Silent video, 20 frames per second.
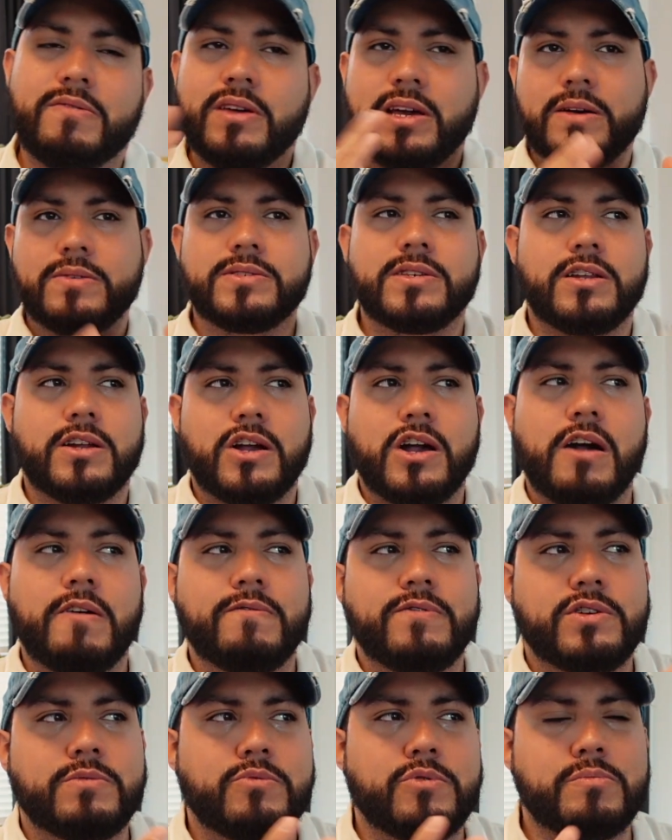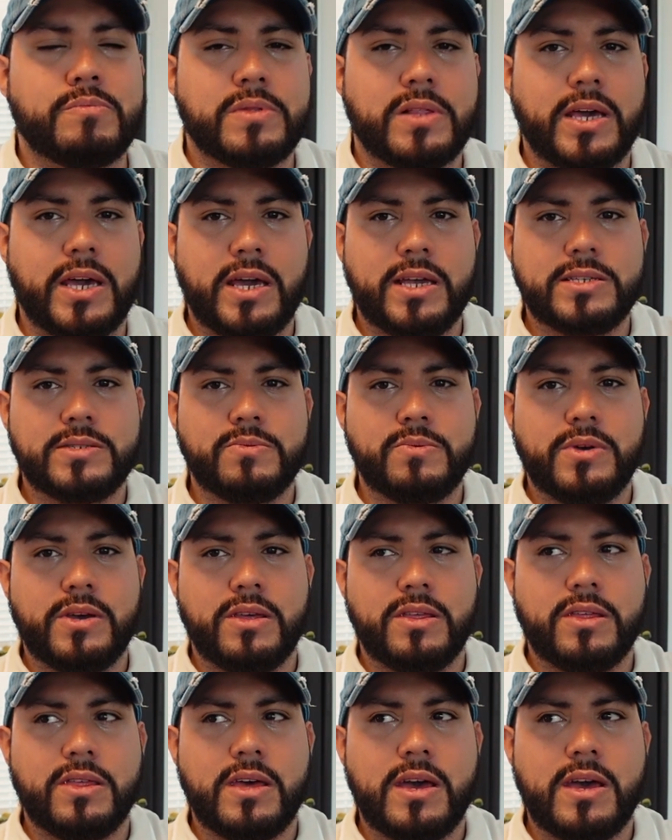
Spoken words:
like I was at a comfortable place with